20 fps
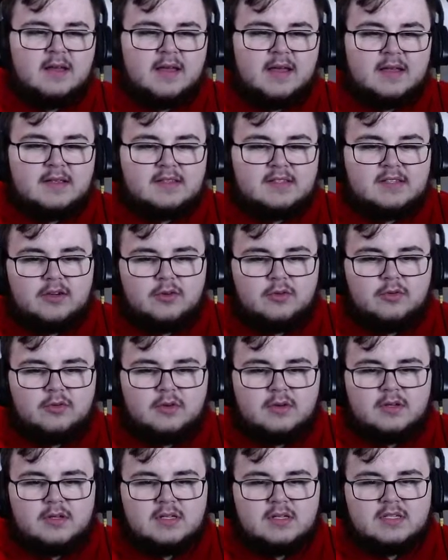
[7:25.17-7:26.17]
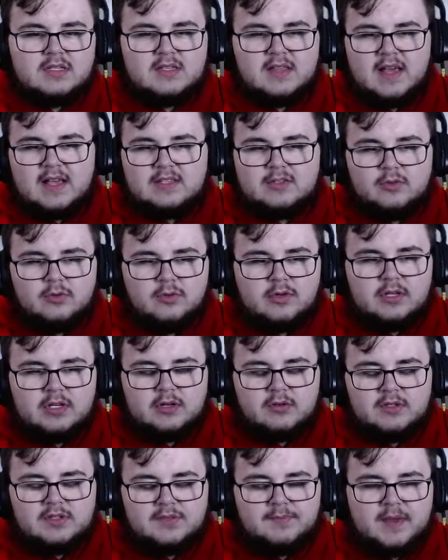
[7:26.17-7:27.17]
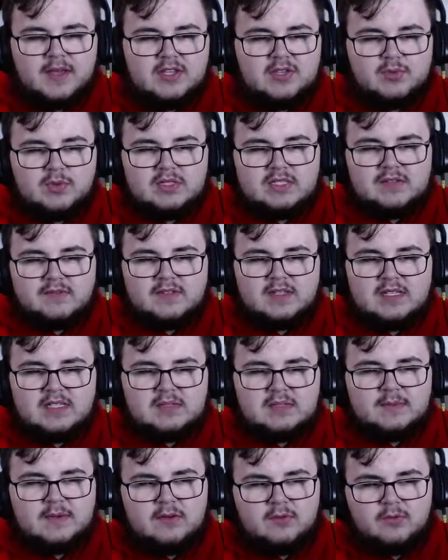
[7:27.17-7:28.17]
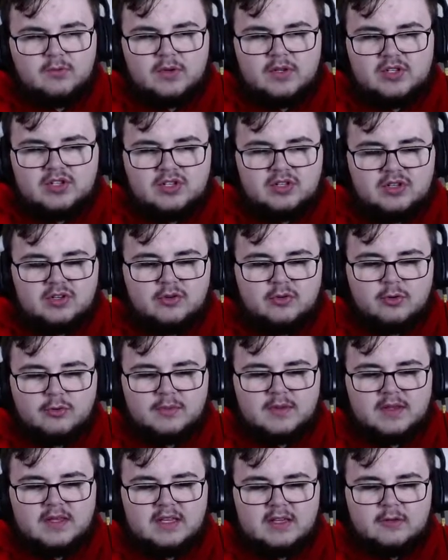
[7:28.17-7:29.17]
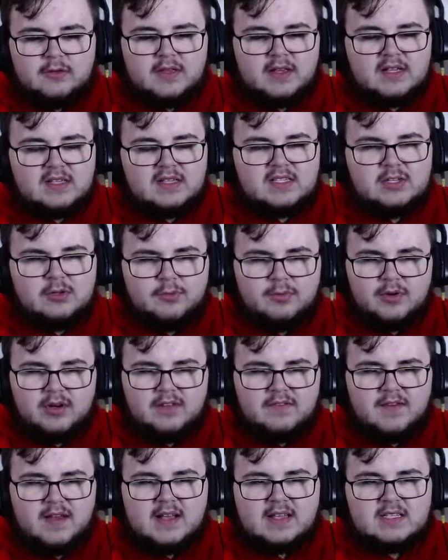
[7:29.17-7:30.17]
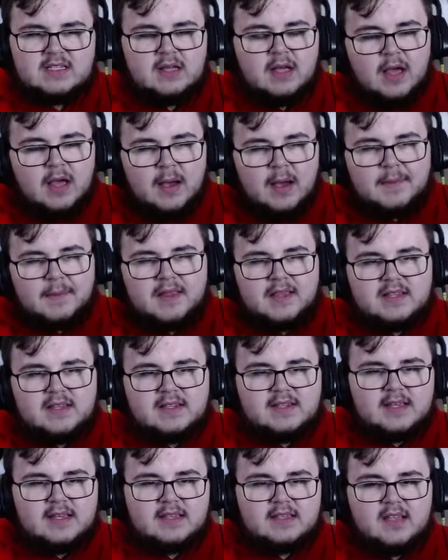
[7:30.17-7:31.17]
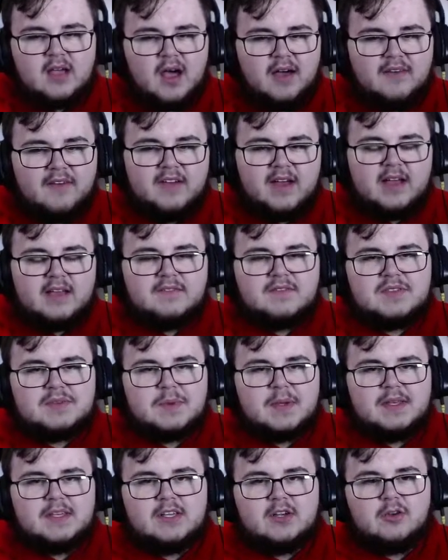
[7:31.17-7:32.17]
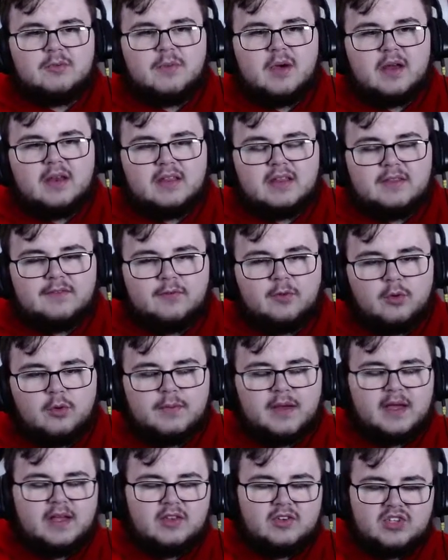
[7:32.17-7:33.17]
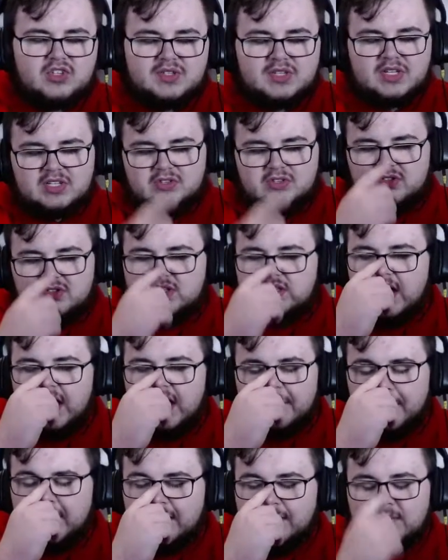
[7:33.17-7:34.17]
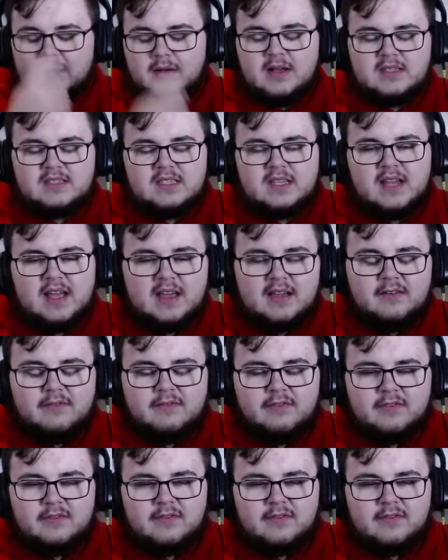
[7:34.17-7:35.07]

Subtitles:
So Salazzle, is a base 117 speed, which normally you think is still pretty fast, but this is like top 5 speed tier mon in the format, just because there's not many mons that have